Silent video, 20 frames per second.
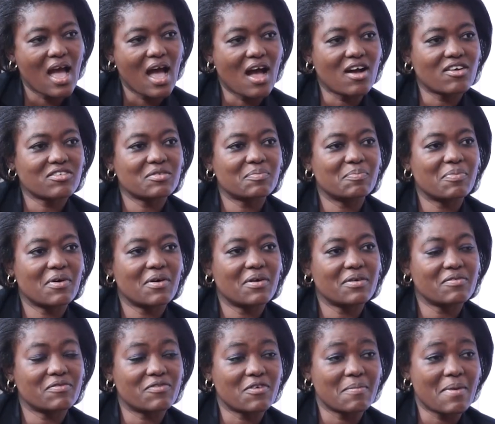I was
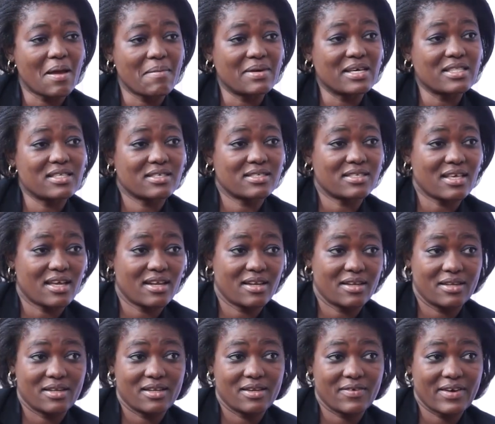born, from my mother's
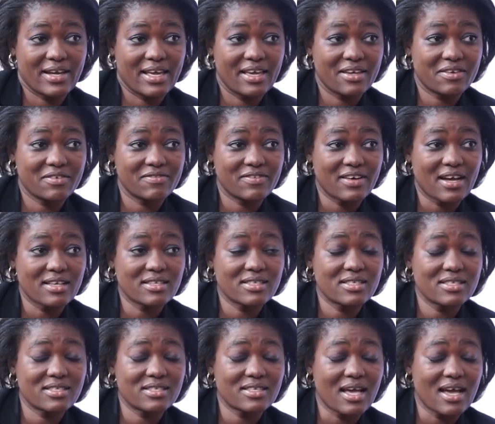side, there were 8 of
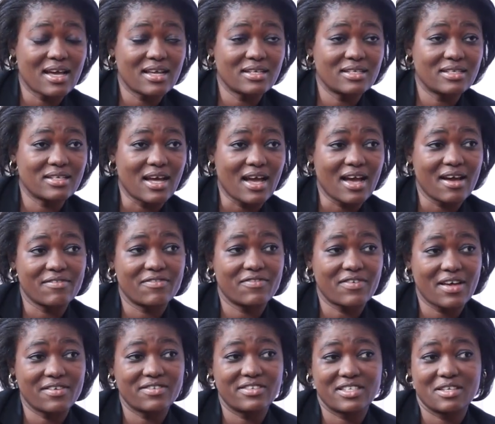us, okay, and I have
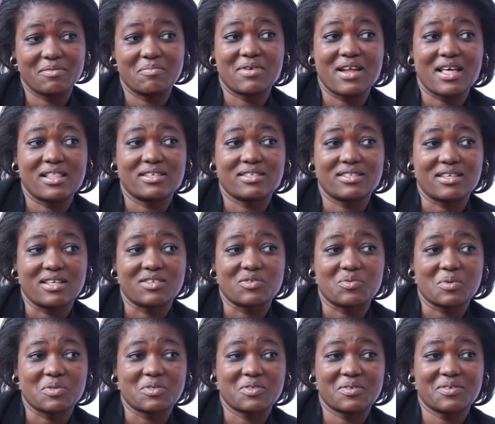5 step-brothers
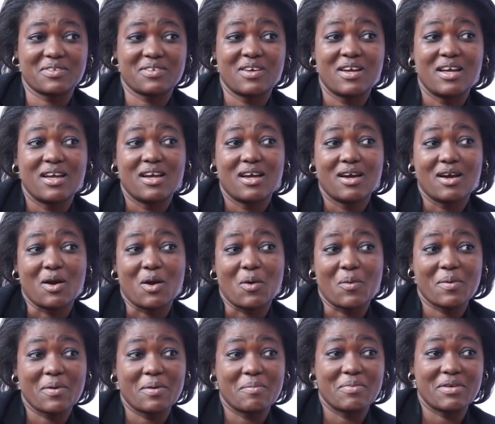as well. So we
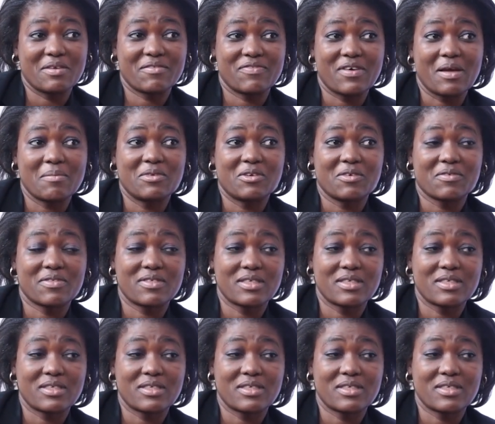were a big family of